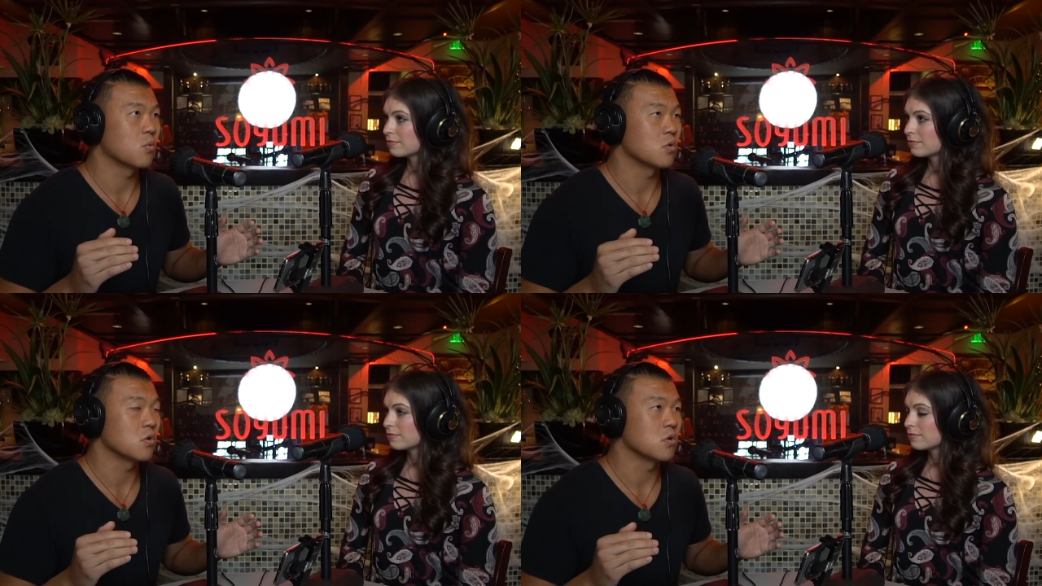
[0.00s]

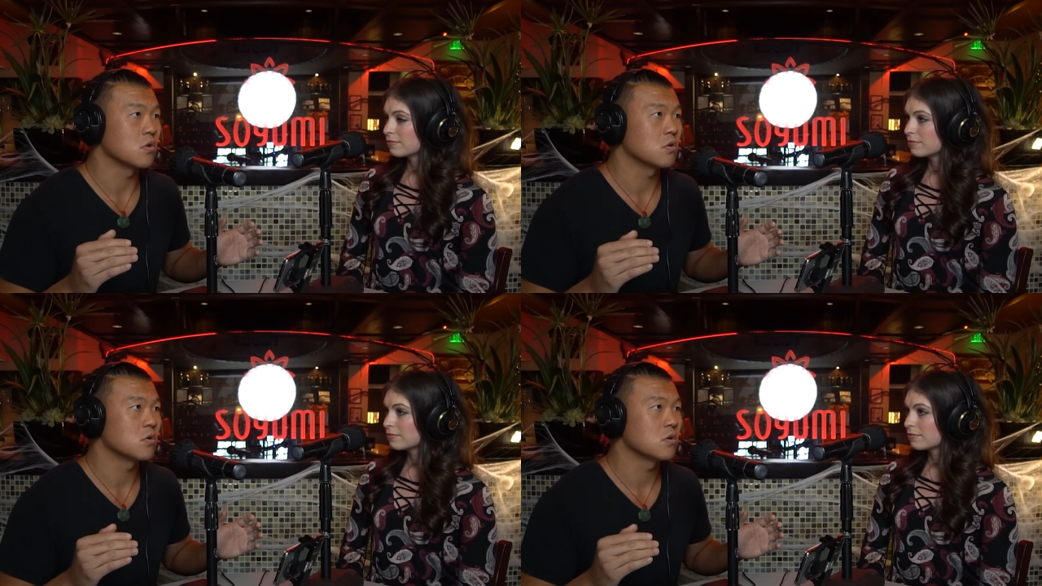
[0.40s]

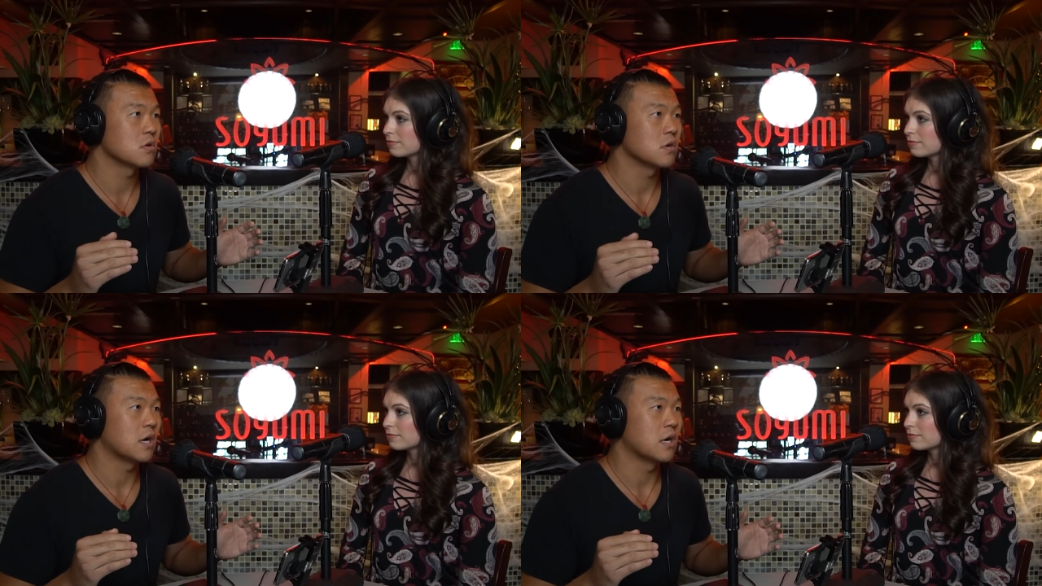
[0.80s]
Speaker 1: were
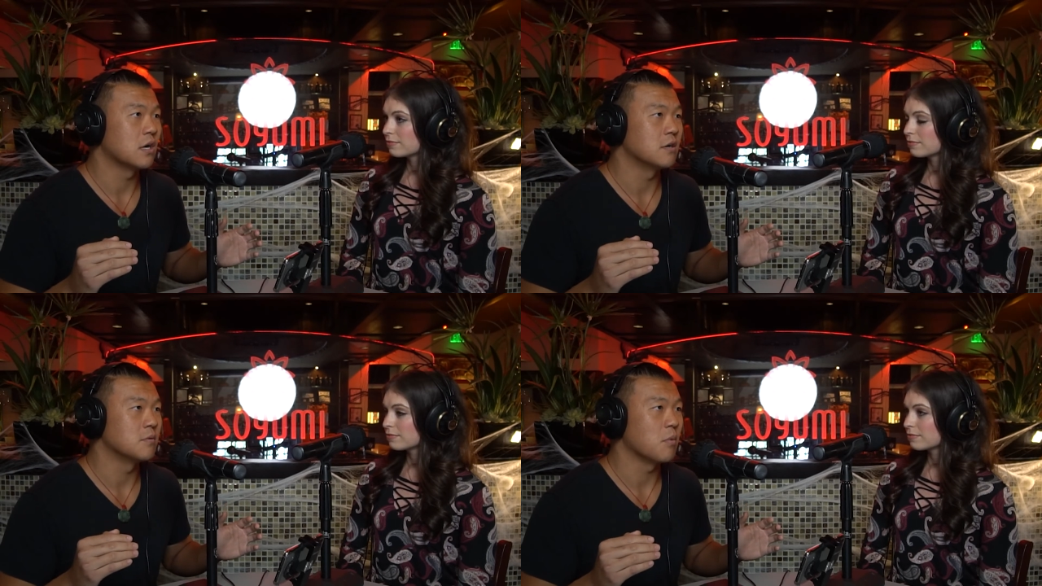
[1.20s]

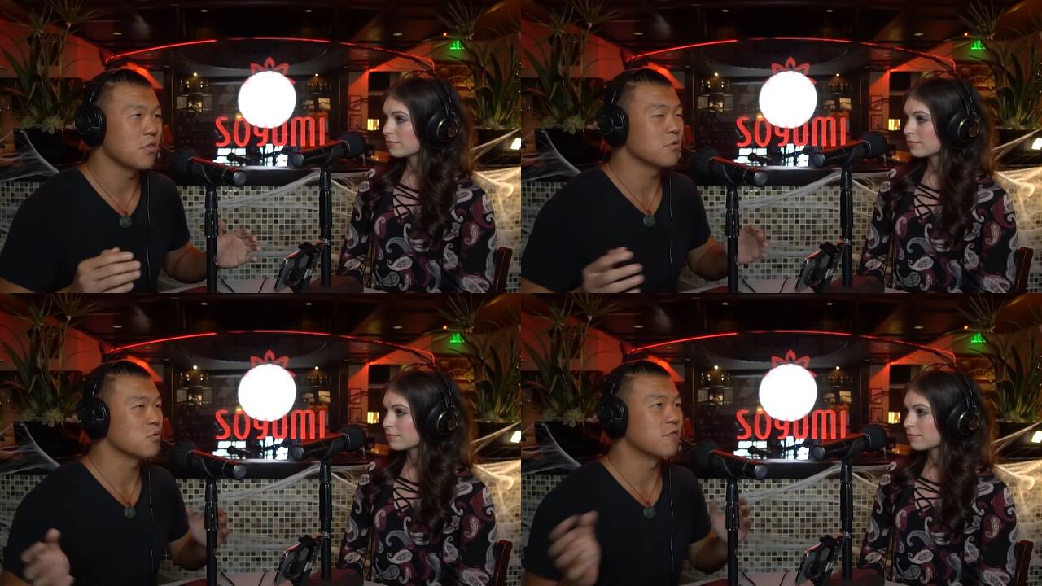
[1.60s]
um,
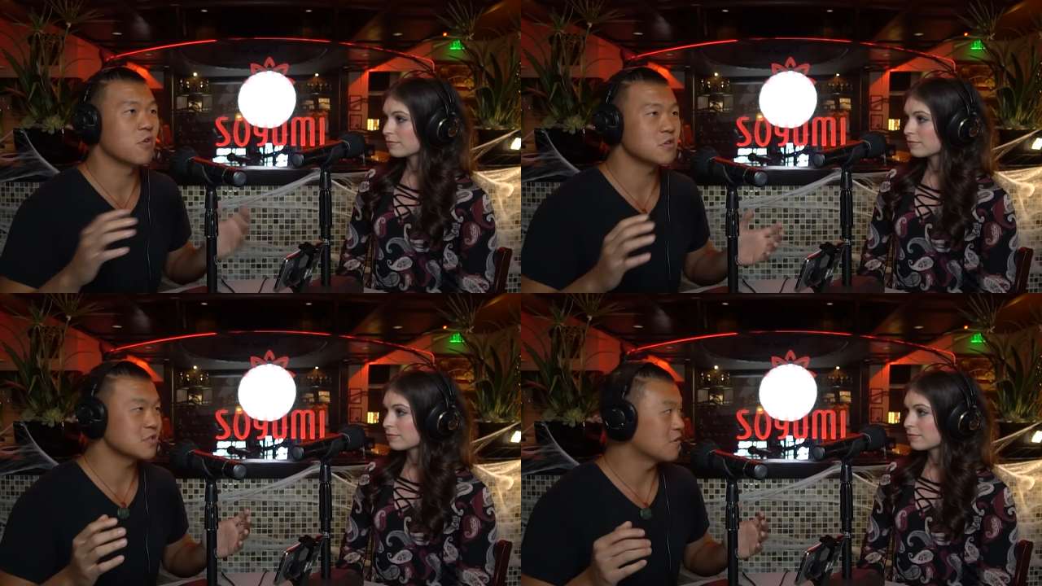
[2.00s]
on the
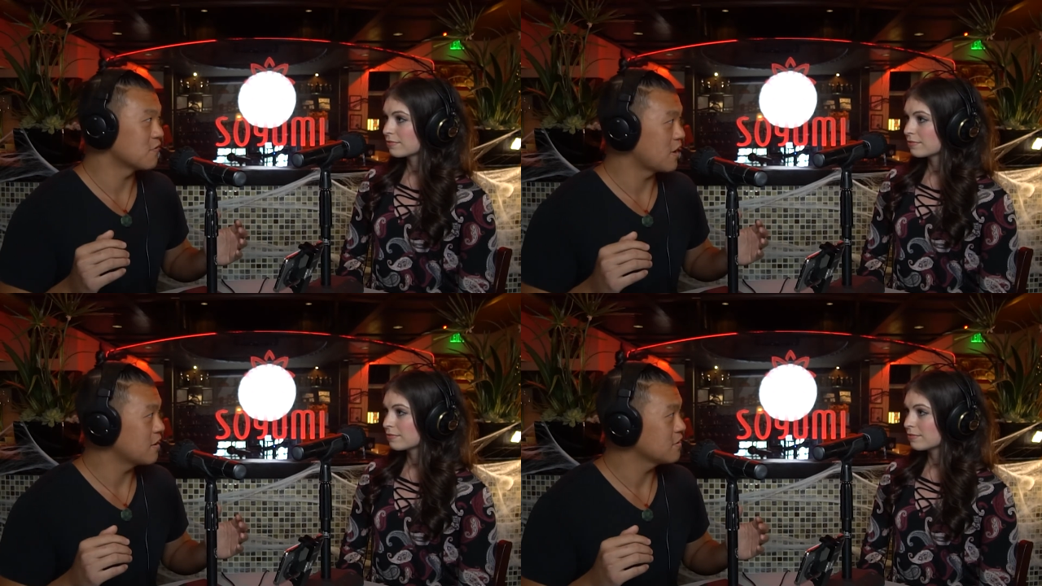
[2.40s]
reverse end of
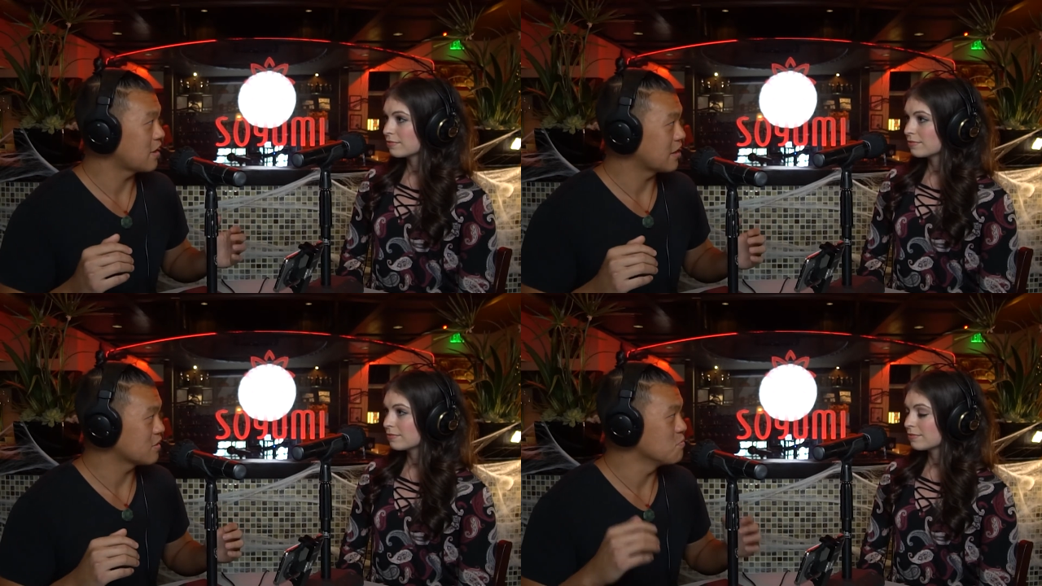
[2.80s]
that,
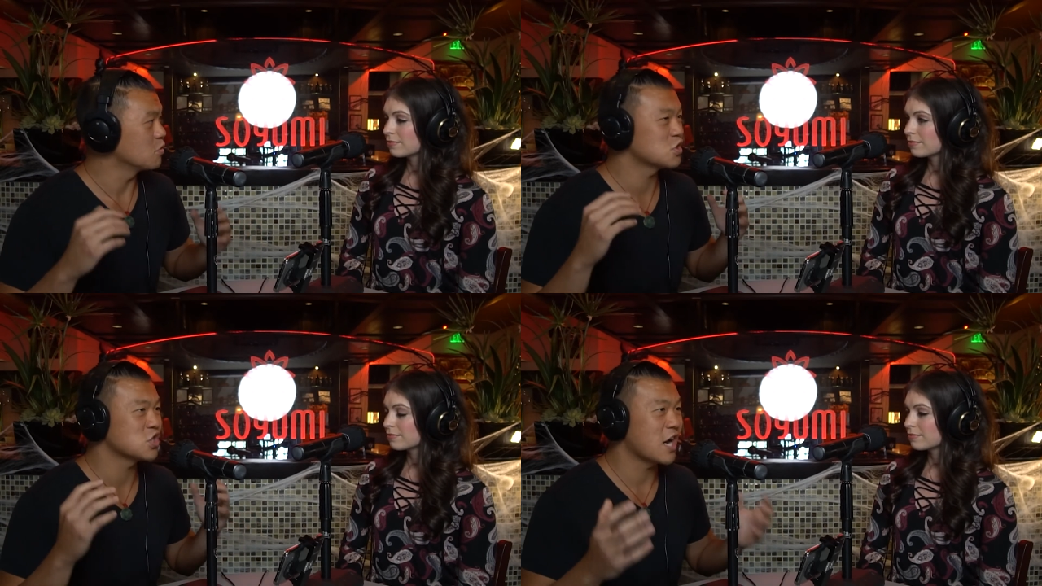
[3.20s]
like the
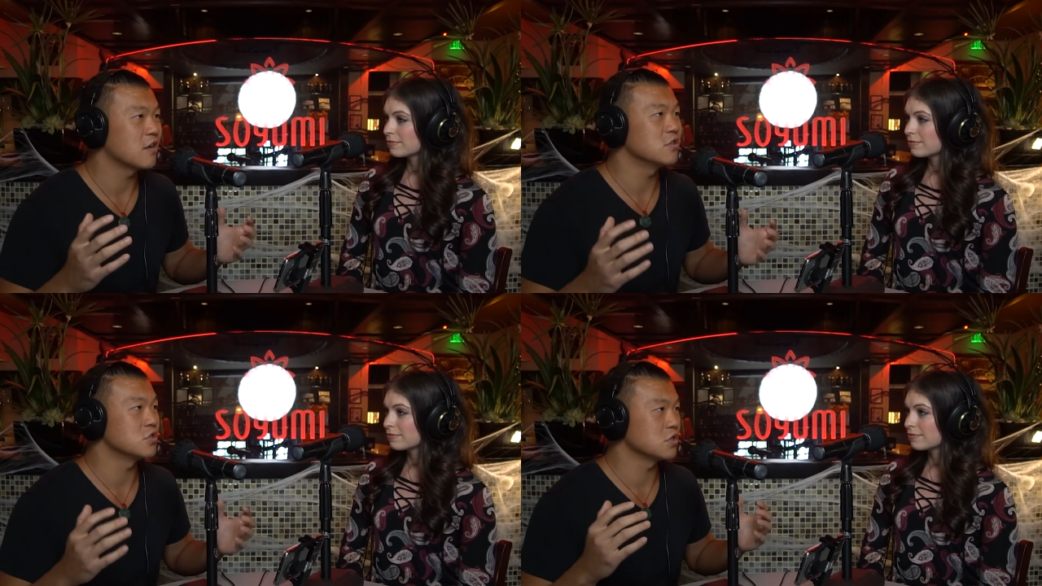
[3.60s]
most
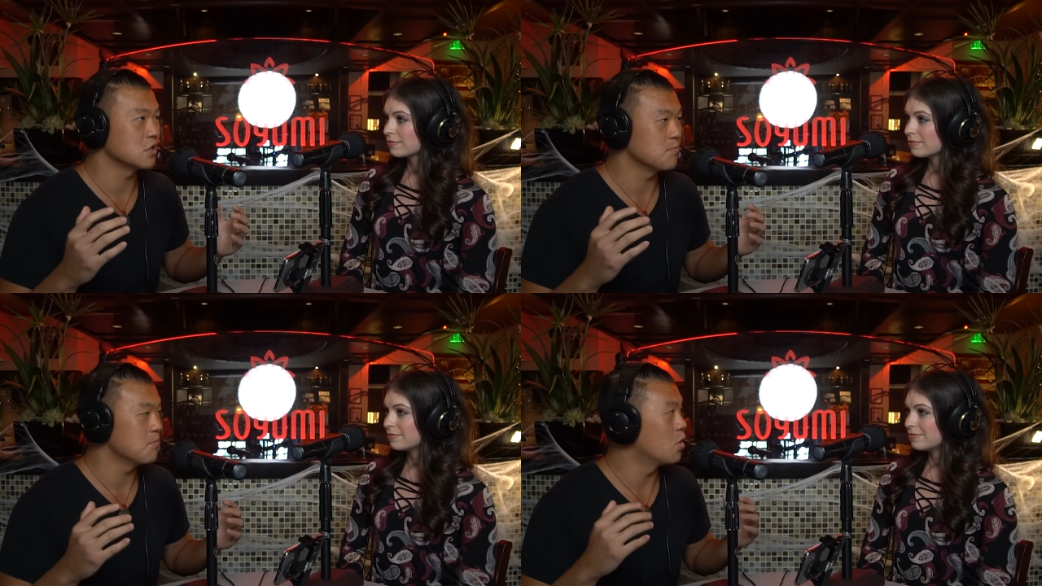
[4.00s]

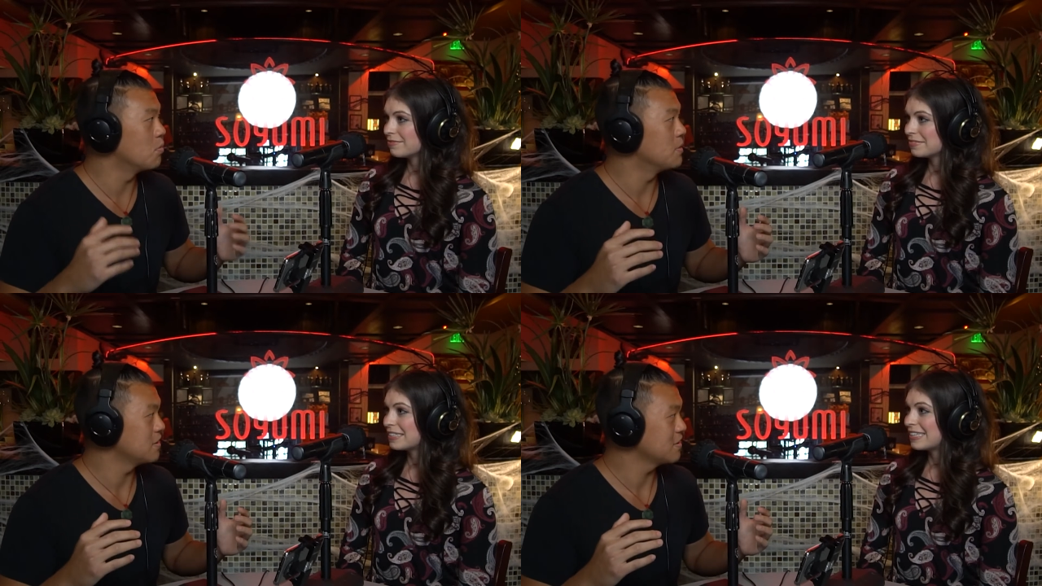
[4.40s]
challenging
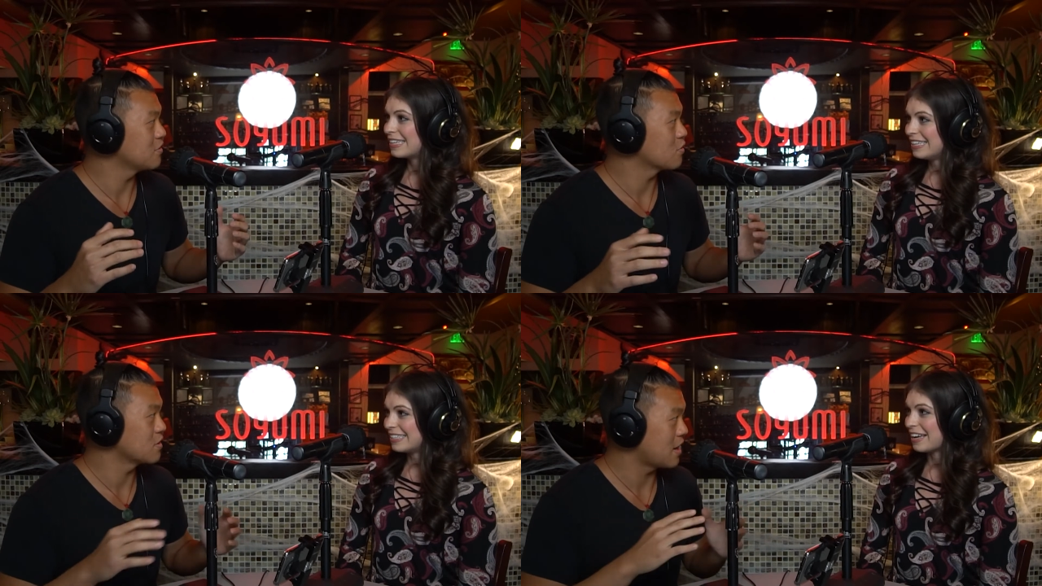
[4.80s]
moment
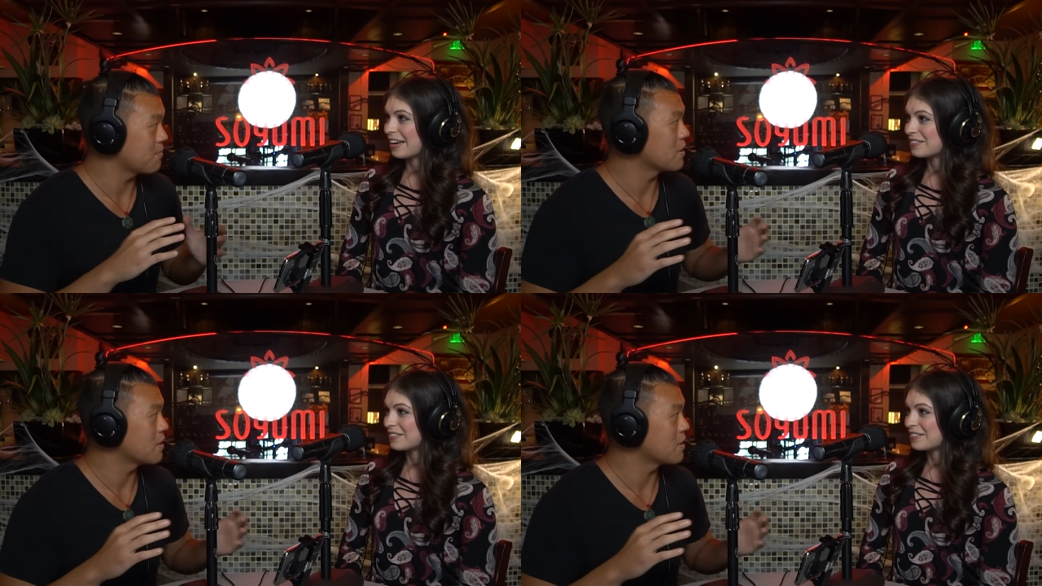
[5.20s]
during yeah. that